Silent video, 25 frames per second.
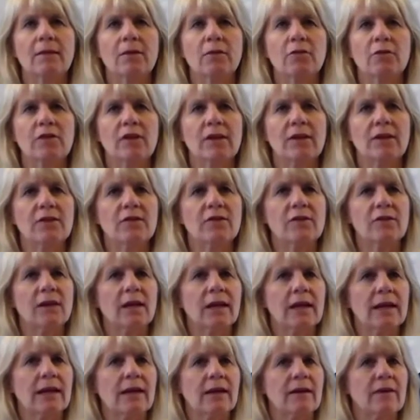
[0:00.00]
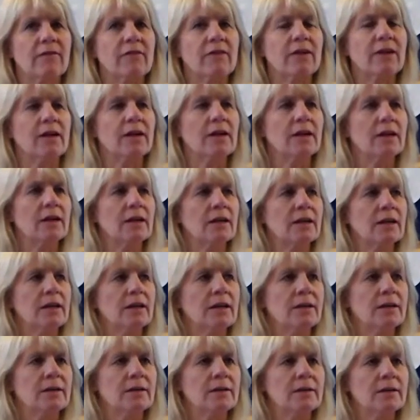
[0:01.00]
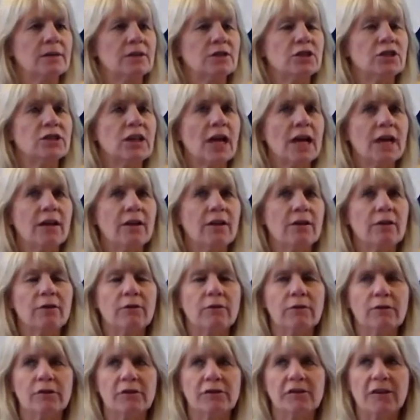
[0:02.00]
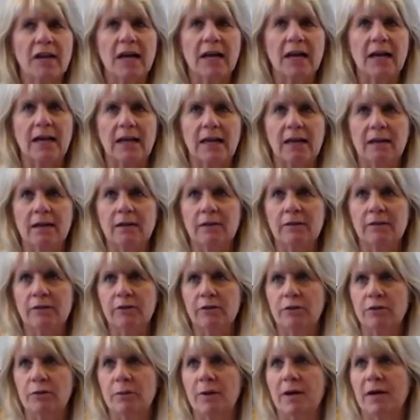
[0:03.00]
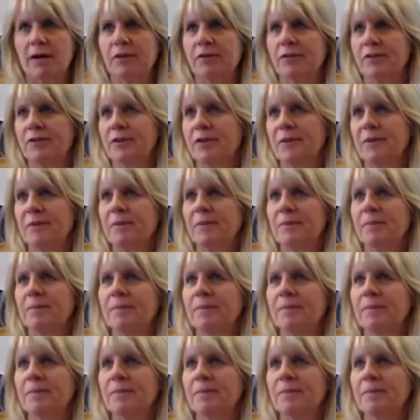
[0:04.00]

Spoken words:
There's this kind of shadow side to us.